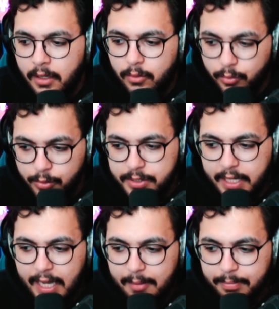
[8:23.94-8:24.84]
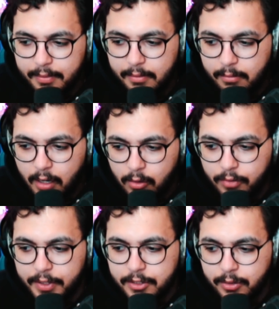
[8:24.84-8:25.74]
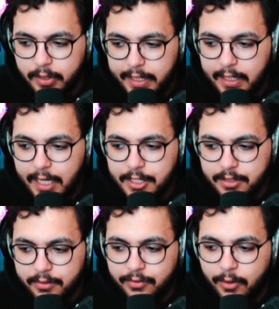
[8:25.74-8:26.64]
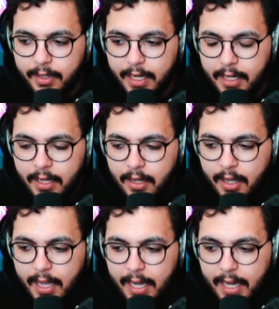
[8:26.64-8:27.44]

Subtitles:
RuneScape, Modern Warfare 2, League of Legends, and Fortnite.